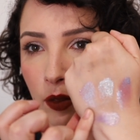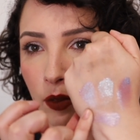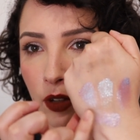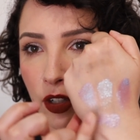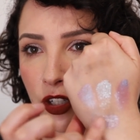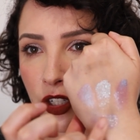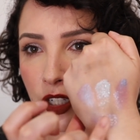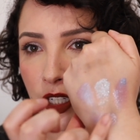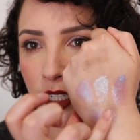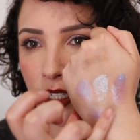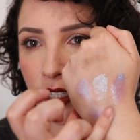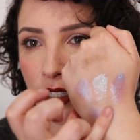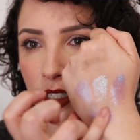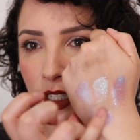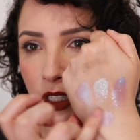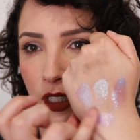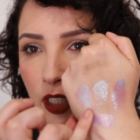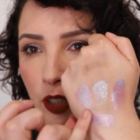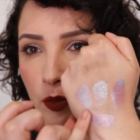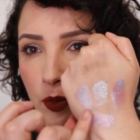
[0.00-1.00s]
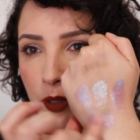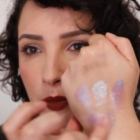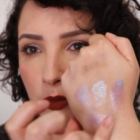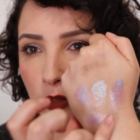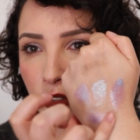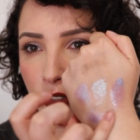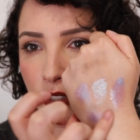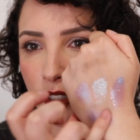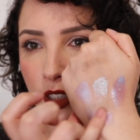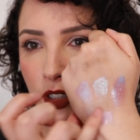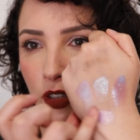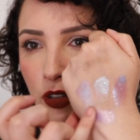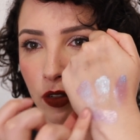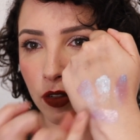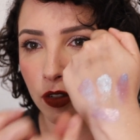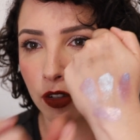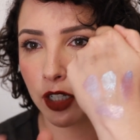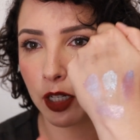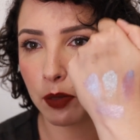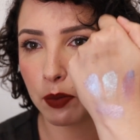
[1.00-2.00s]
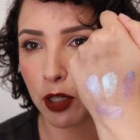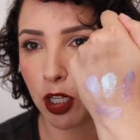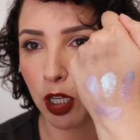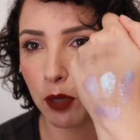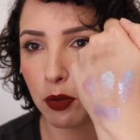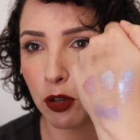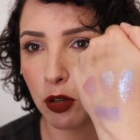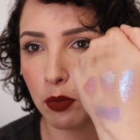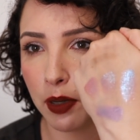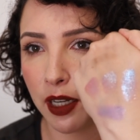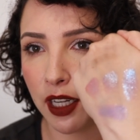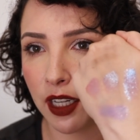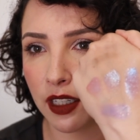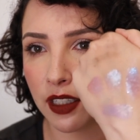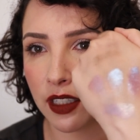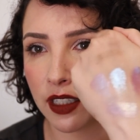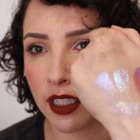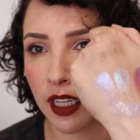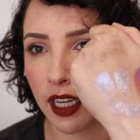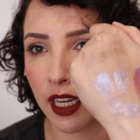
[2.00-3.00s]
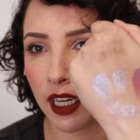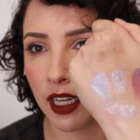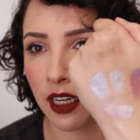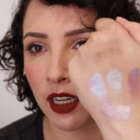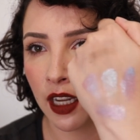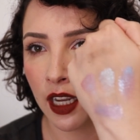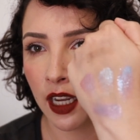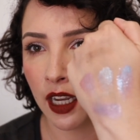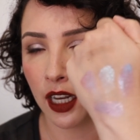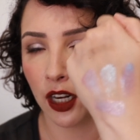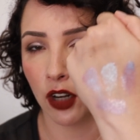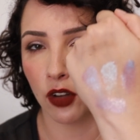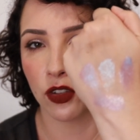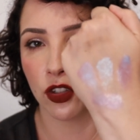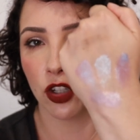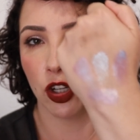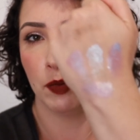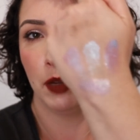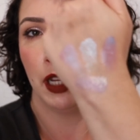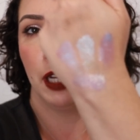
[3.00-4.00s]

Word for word: which is a little bit more silvery purple, but you can see, and I'll zoom